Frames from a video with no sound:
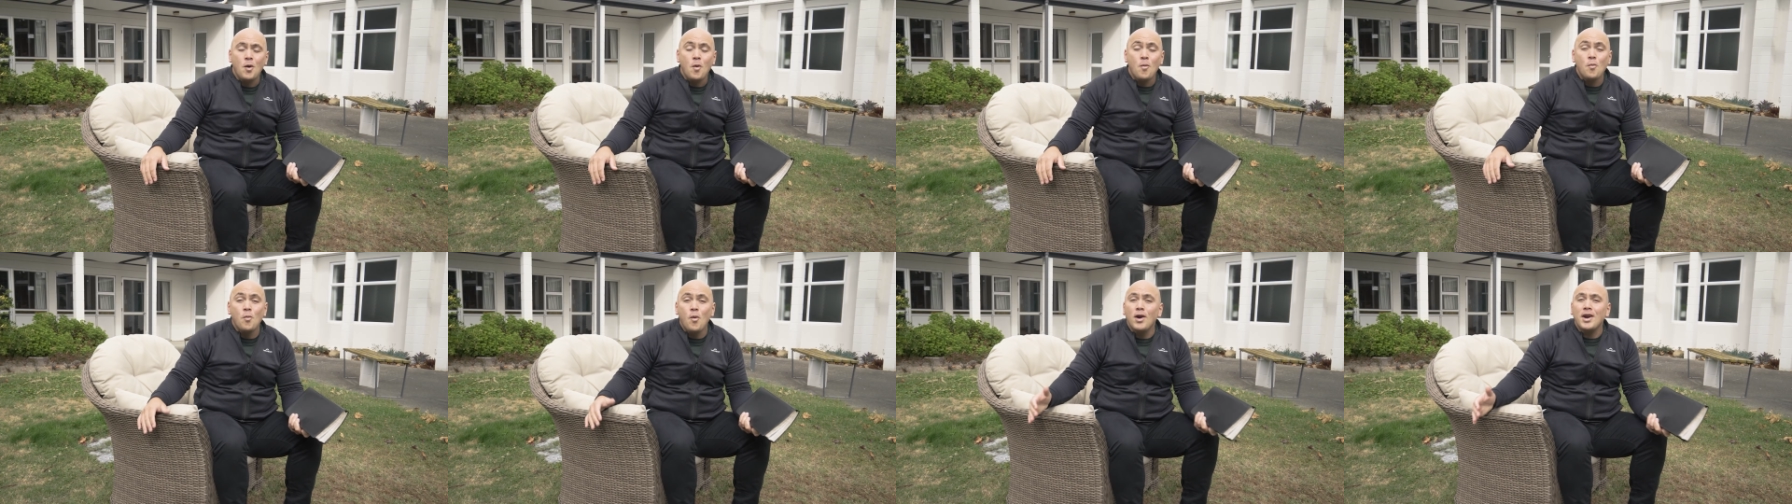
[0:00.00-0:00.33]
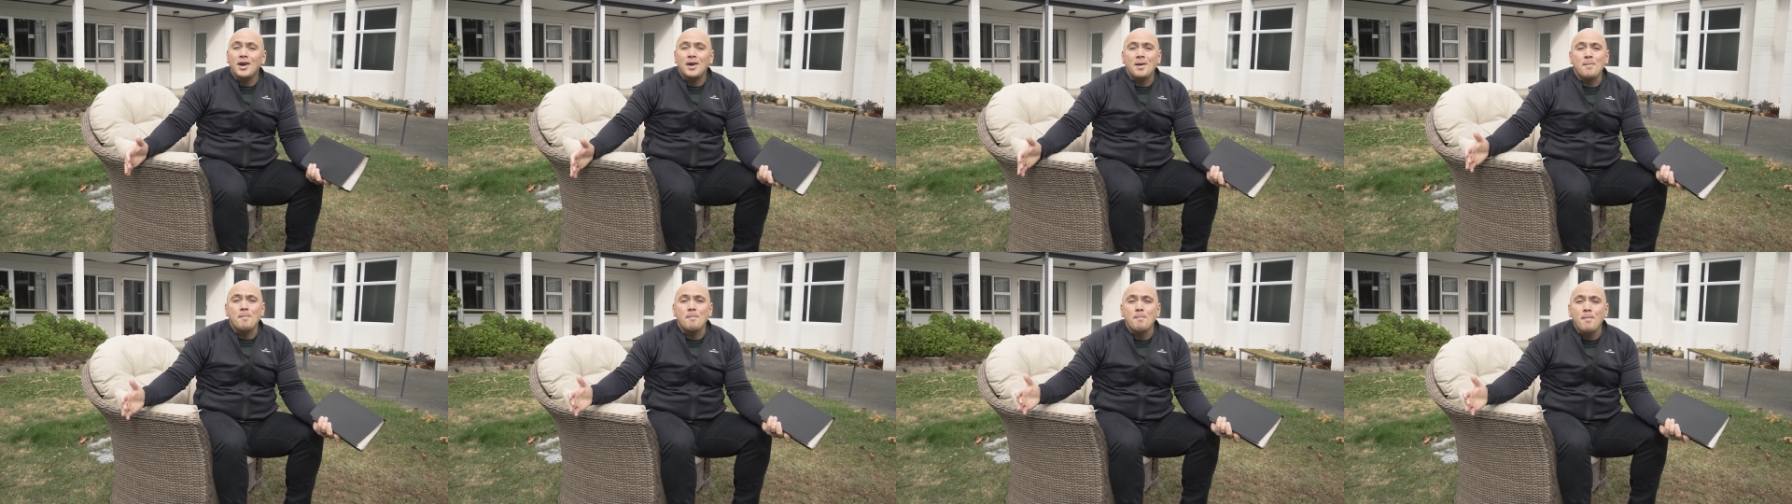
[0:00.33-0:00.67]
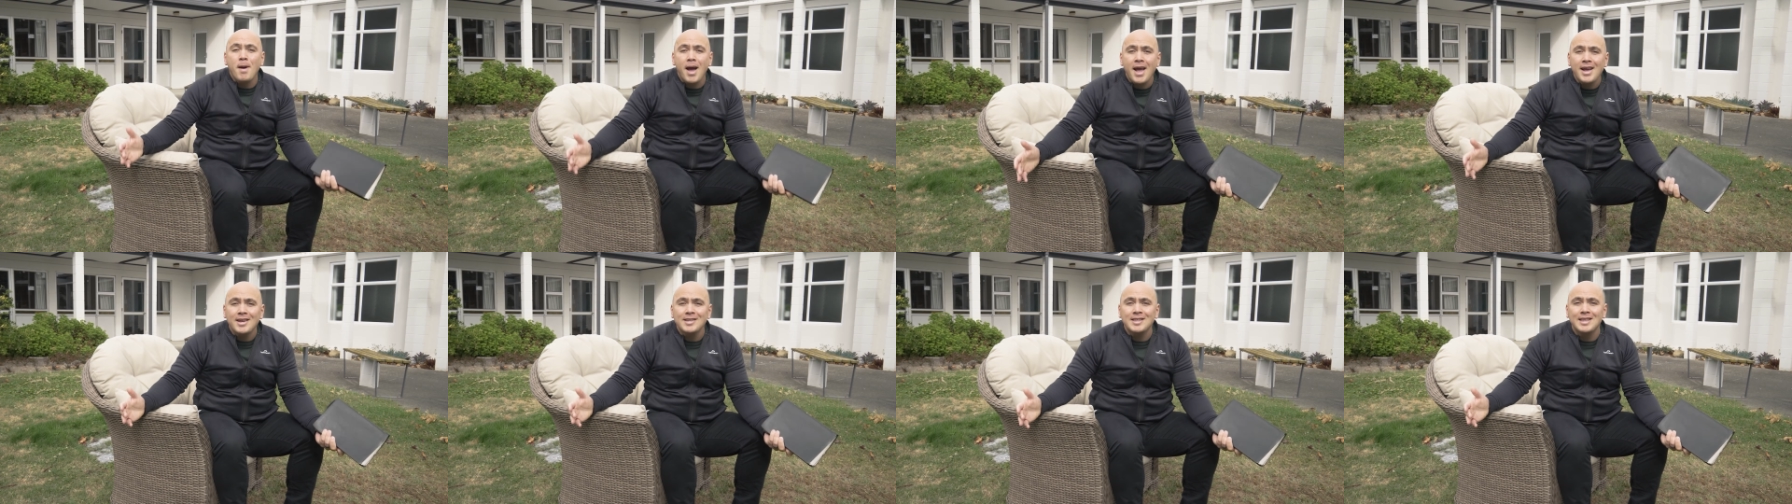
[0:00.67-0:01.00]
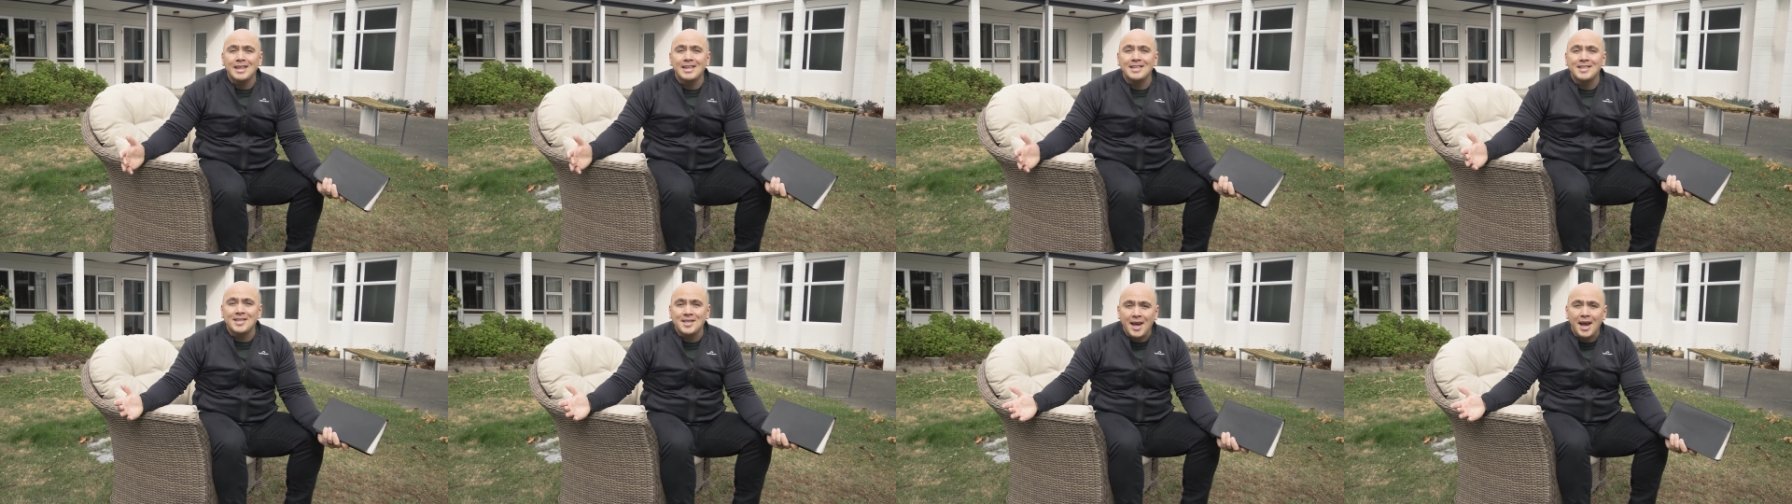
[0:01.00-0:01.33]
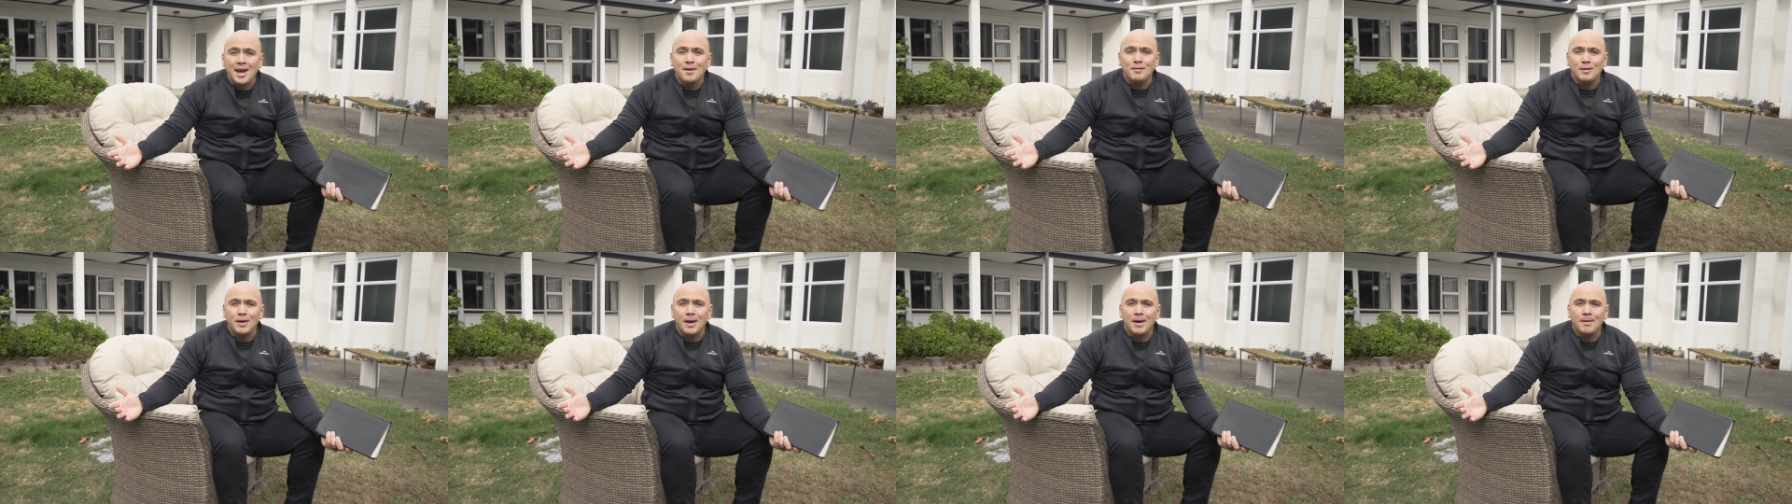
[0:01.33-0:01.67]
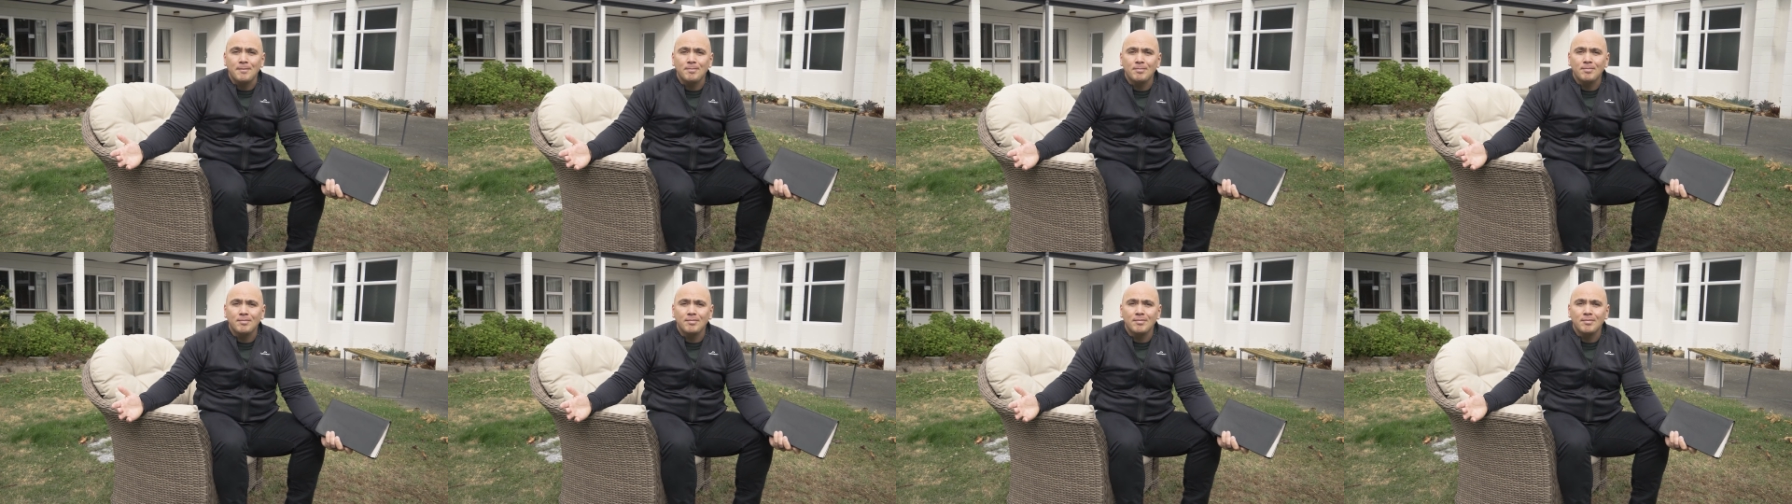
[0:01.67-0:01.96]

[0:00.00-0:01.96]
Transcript: What an amazing Savior!